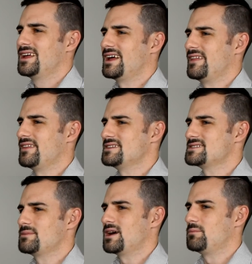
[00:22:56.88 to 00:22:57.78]
And they
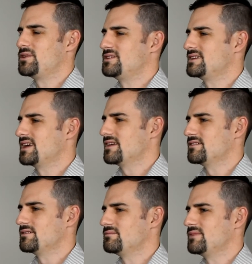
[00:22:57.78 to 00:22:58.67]
somehow put it
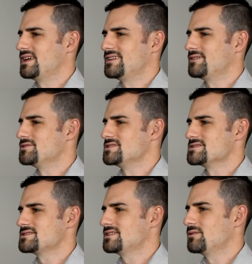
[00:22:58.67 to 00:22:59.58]
together, and
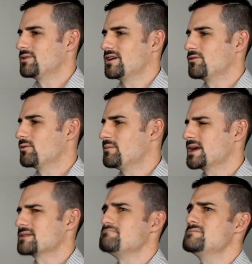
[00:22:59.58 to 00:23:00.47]
they went everywhere
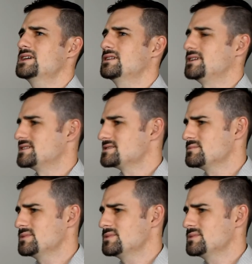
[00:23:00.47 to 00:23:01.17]
making millions